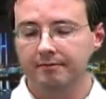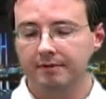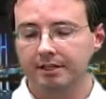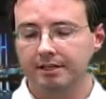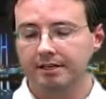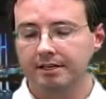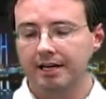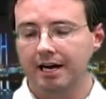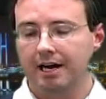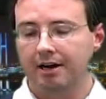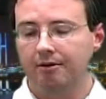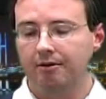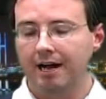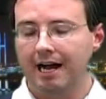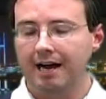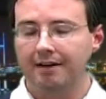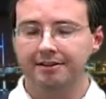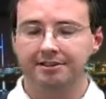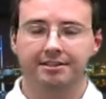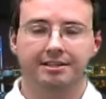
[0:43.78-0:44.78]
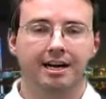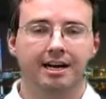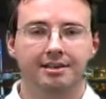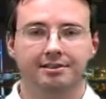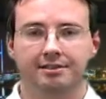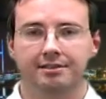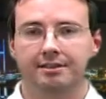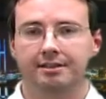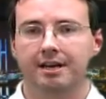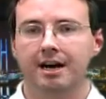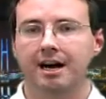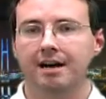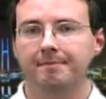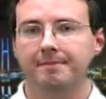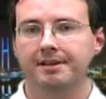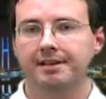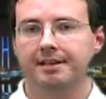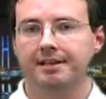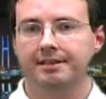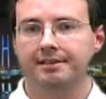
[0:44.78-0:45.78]
how this ties into
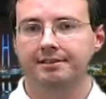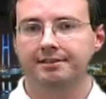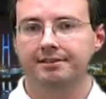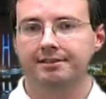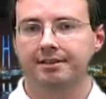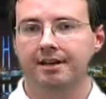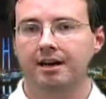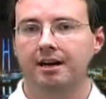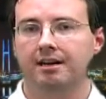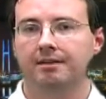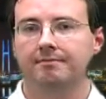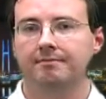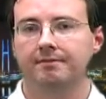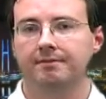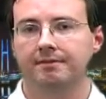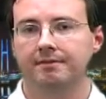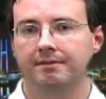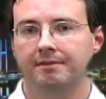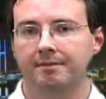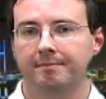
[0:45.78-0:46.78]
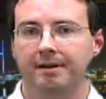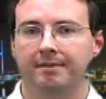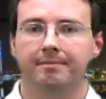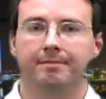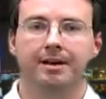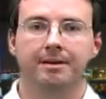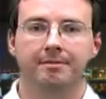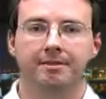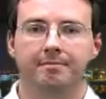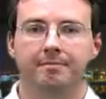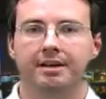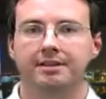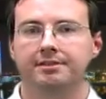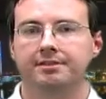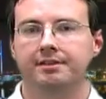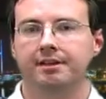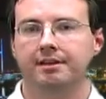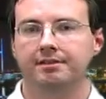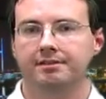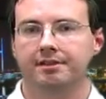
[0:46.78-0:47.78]
copy is probably the best
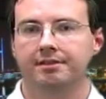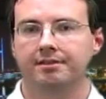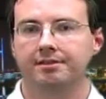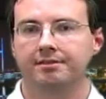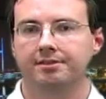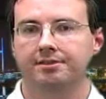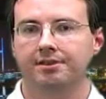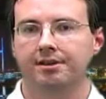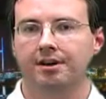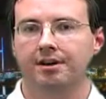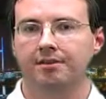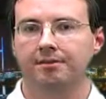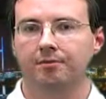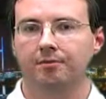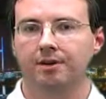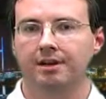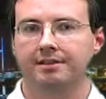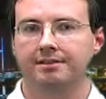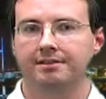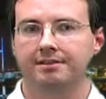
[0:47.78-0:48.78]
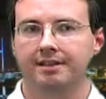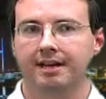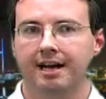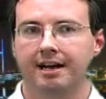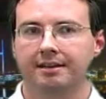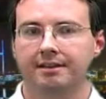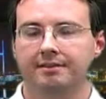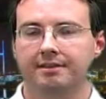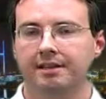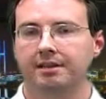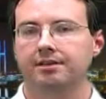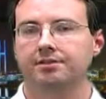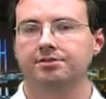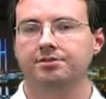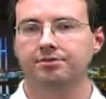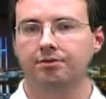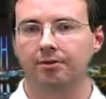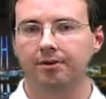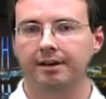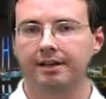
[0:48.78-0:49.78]
sales letters are the ones that tell a
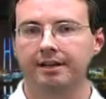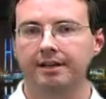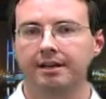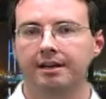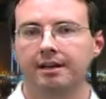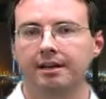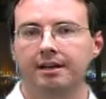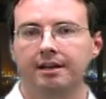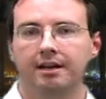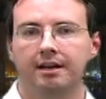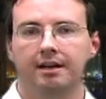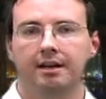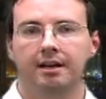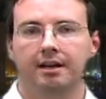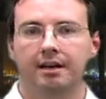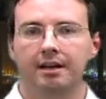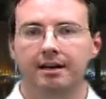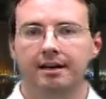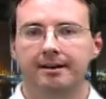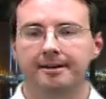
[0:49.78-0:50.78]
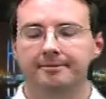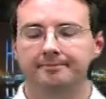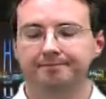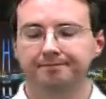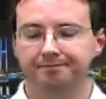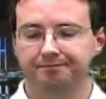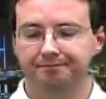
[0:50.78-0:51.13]
story. One